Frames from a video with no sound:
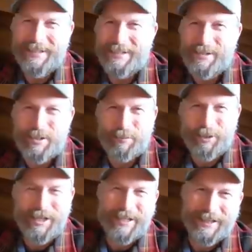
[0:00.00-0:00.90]
It is
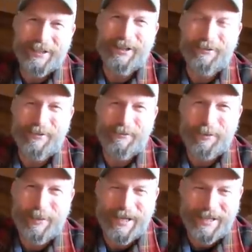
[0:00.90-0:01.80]
spring here on
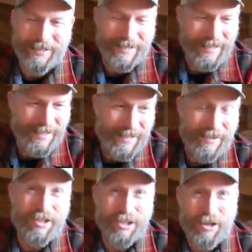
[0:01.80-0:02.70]
Riverbend.
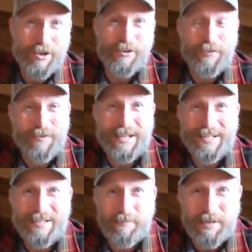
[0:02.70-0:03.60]
The snow's
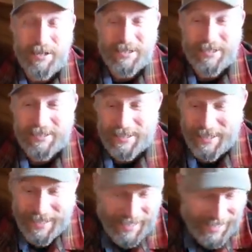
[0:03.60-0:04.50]
finally melted
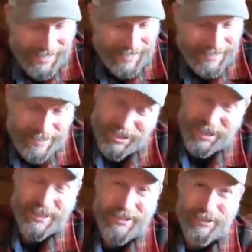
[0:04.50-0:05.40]
and these
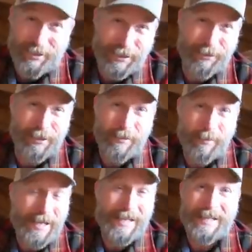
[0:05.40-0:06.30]
chickens are literally
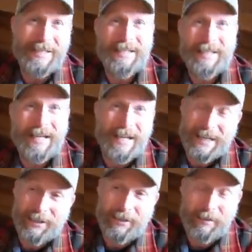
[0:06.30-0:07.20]
begging to get out of
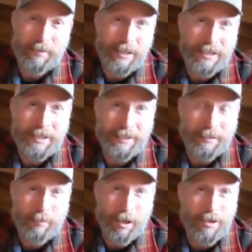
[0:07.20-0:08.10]
here. They've been in
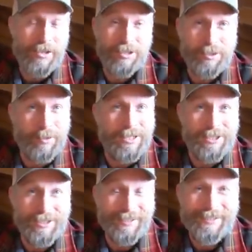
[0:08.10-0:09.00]
the barn
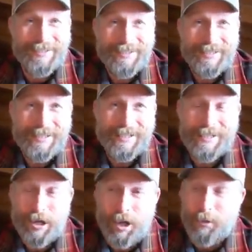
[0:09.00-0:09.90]
situation uh,
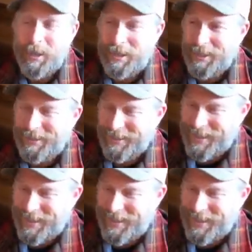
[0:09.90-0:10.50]
all winter